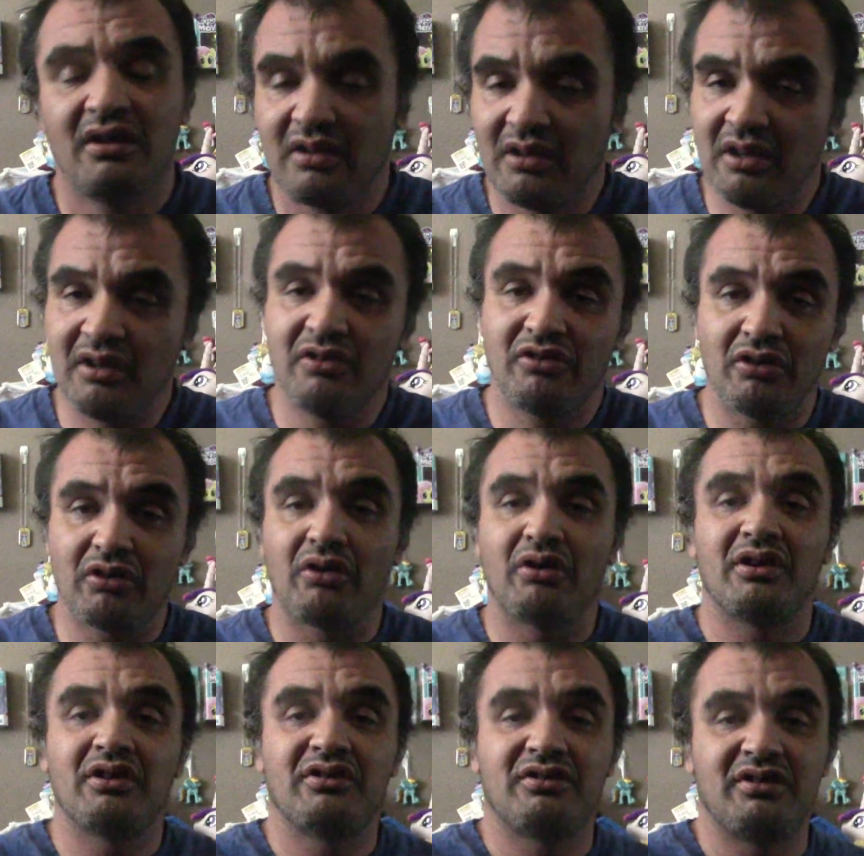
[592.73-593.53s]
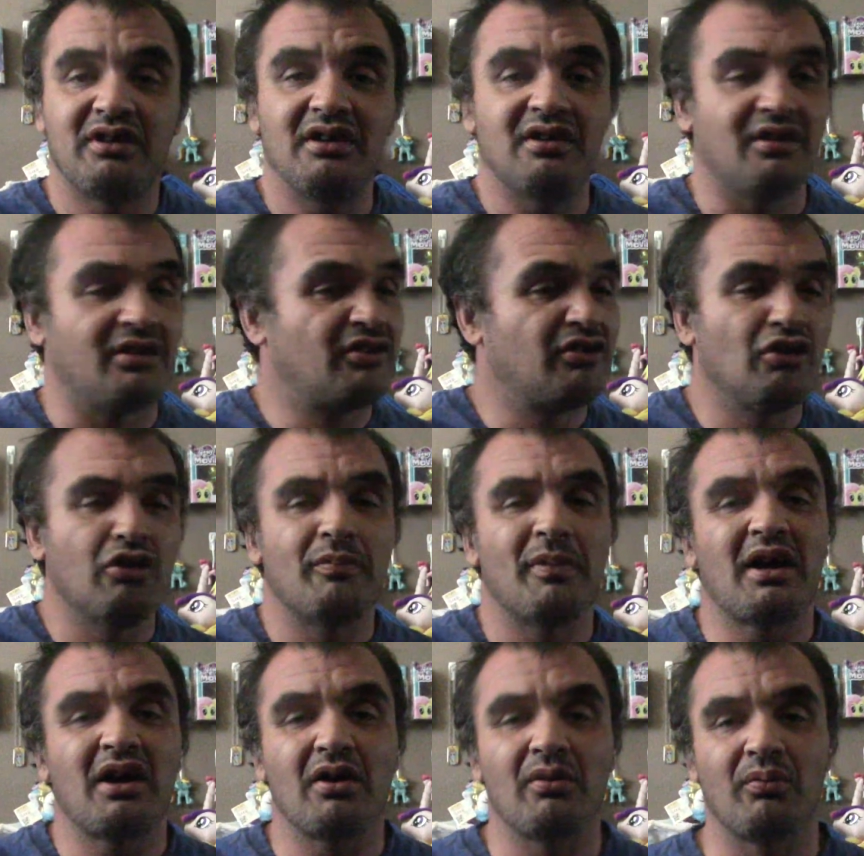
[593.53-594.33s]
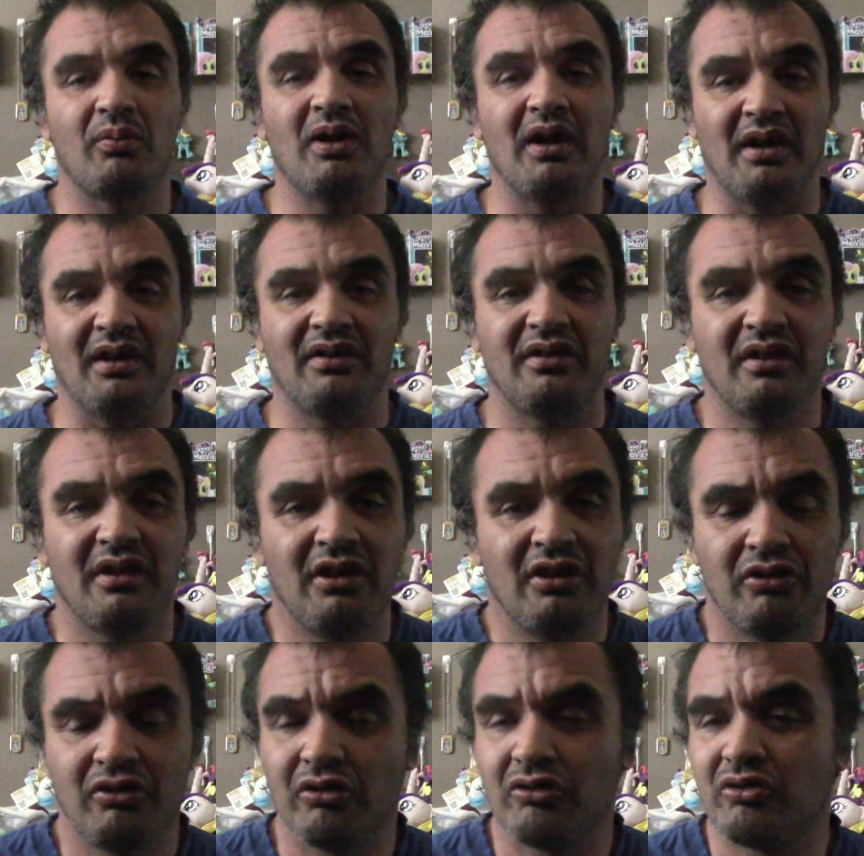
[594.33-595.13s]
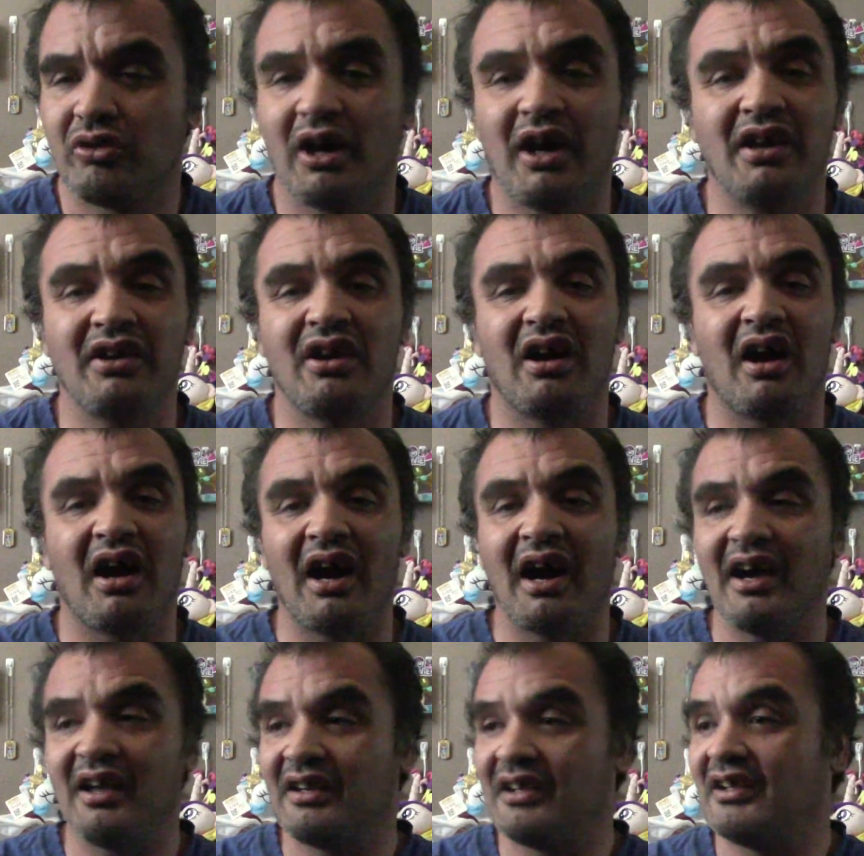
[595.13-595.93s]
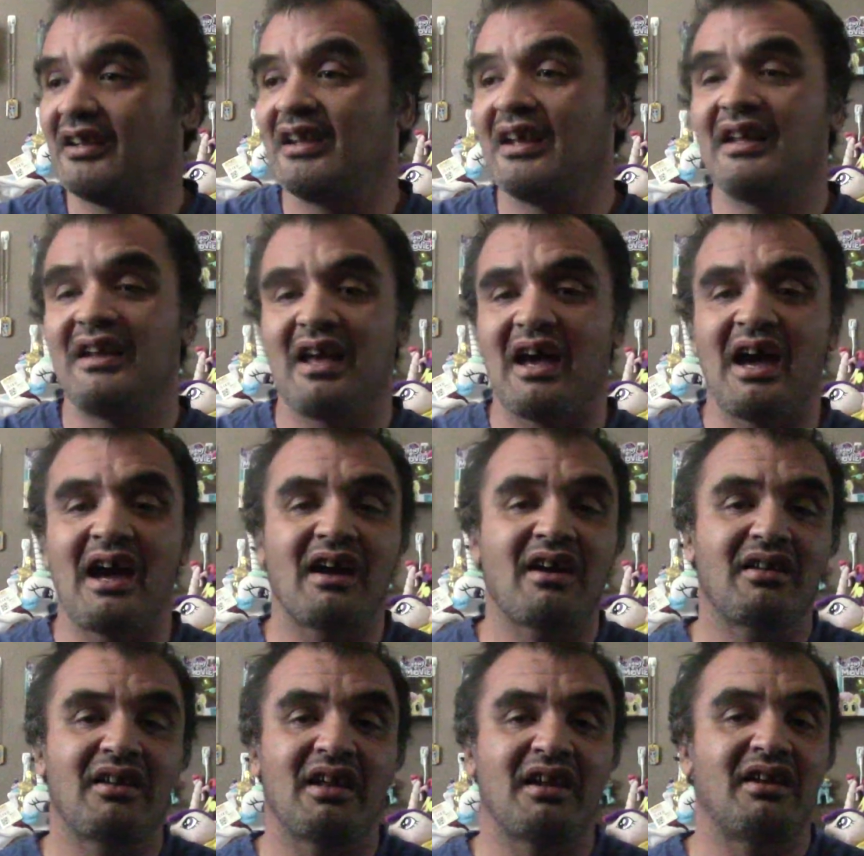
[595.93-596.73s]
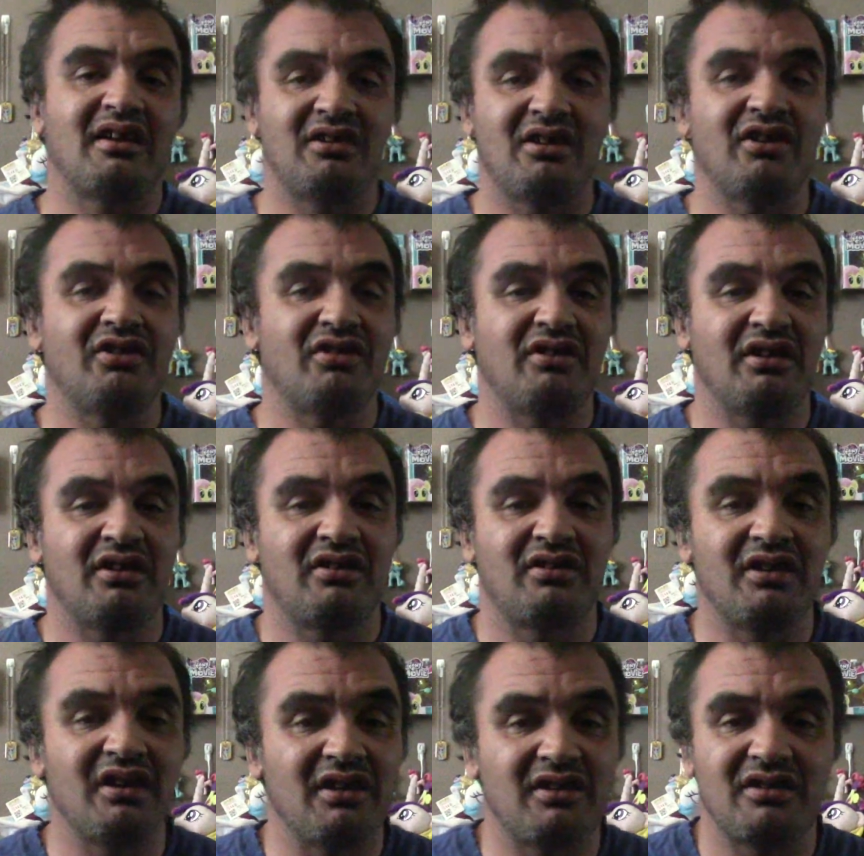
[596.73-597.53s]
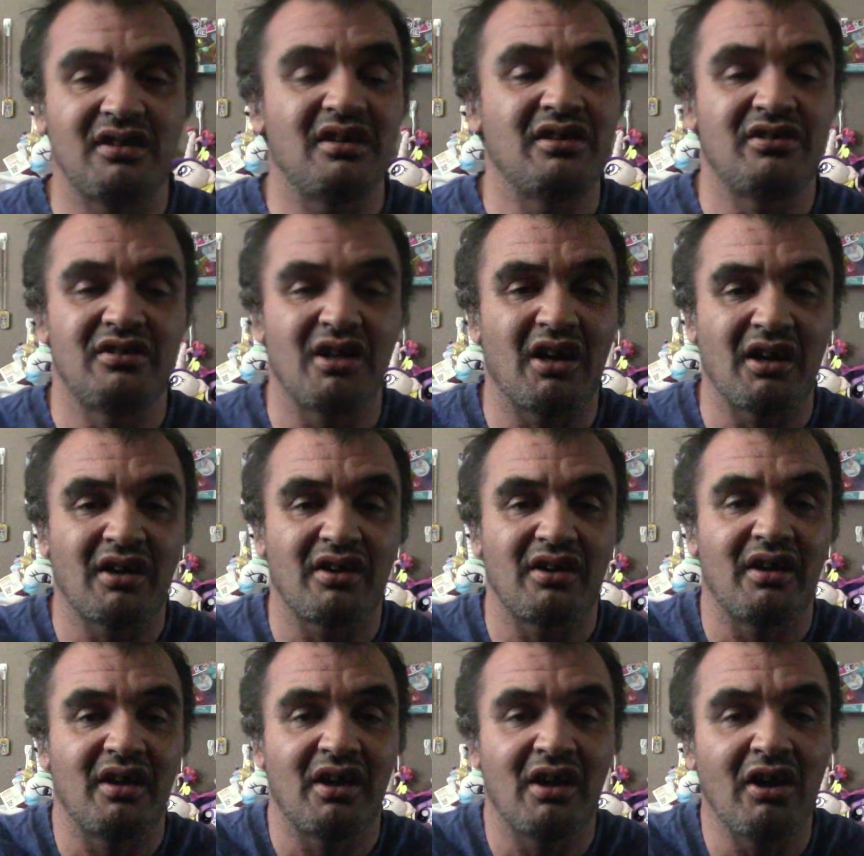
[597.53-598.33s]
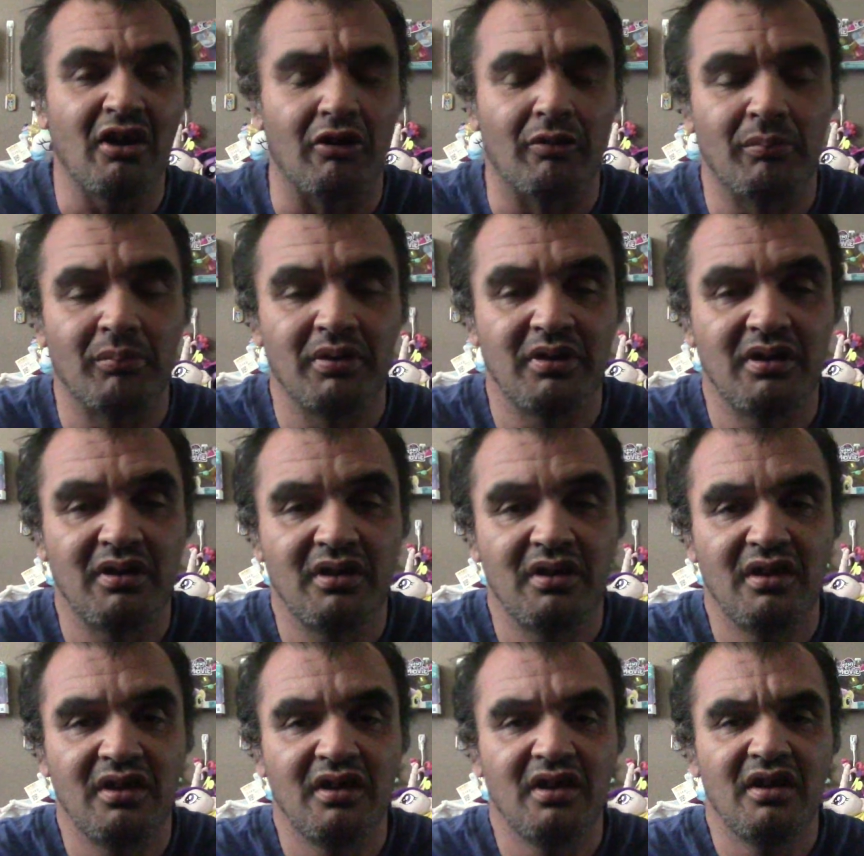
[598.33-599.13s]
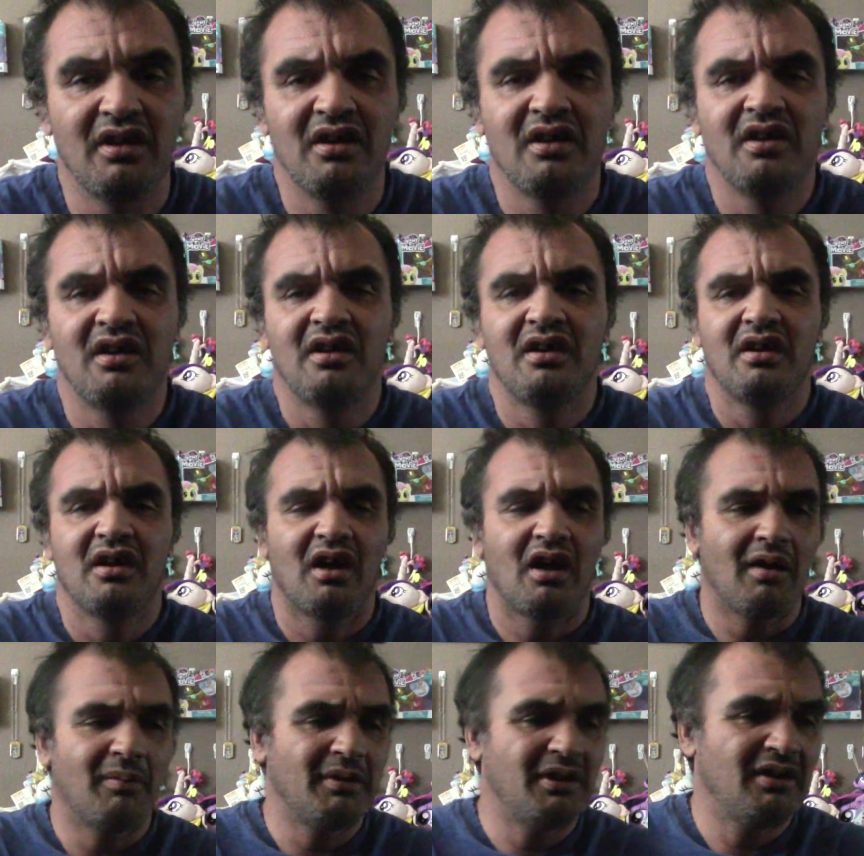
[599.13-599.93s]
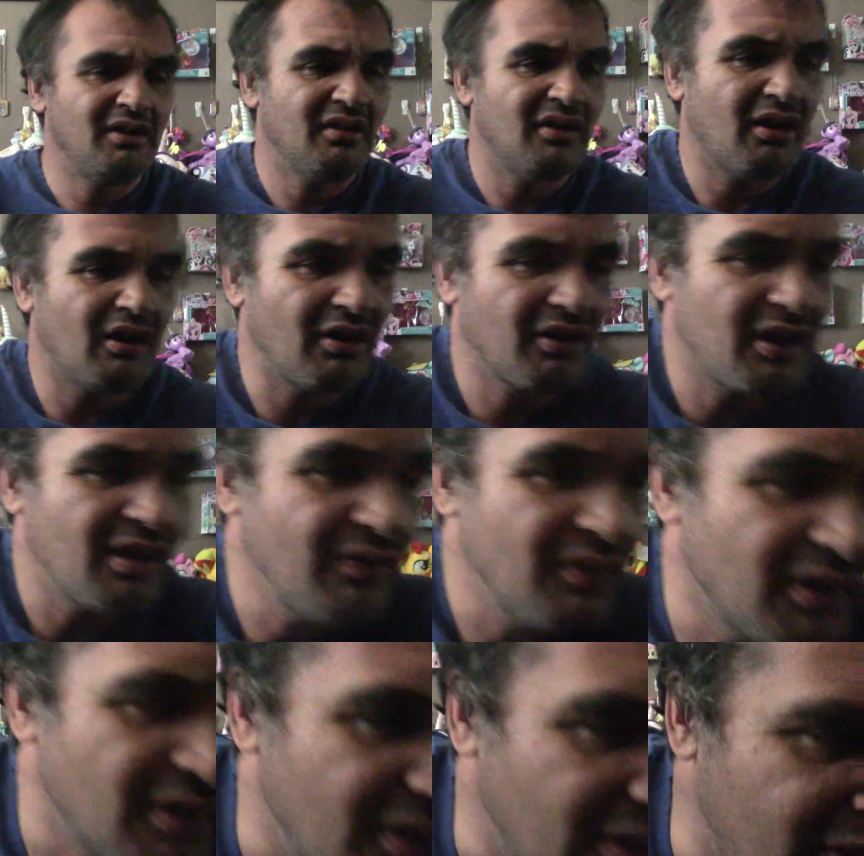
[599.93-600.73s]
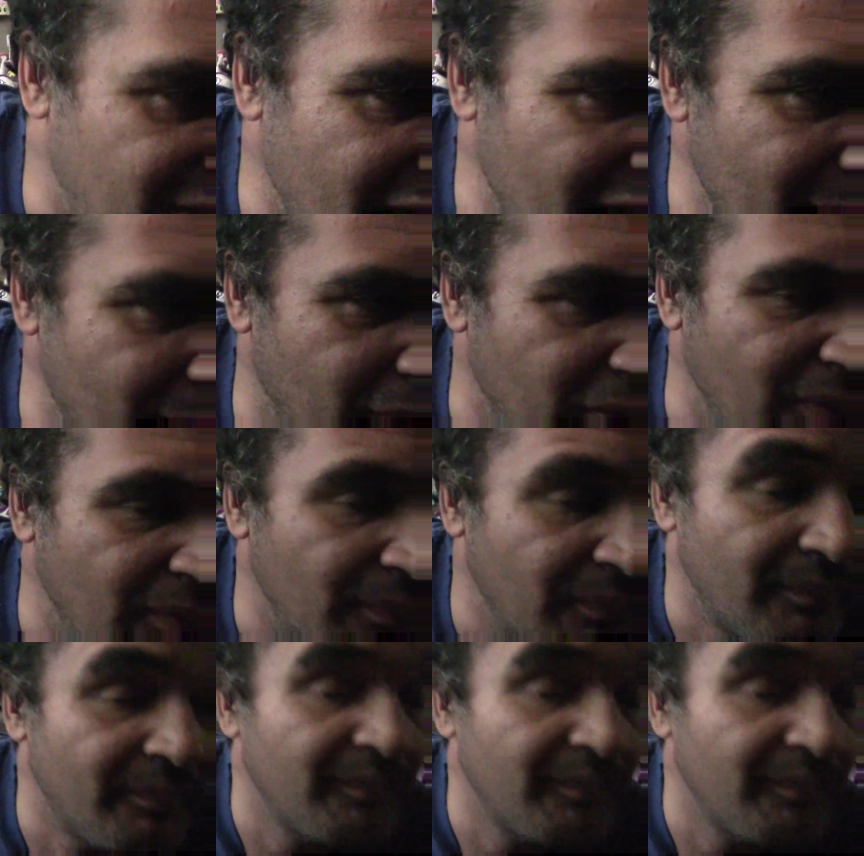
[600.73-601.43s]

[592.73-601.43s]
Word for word: Kids are going to see this no matter what. So trying to hide it and act like it doesn't exist is not going to help. I mean, I'll give you an example.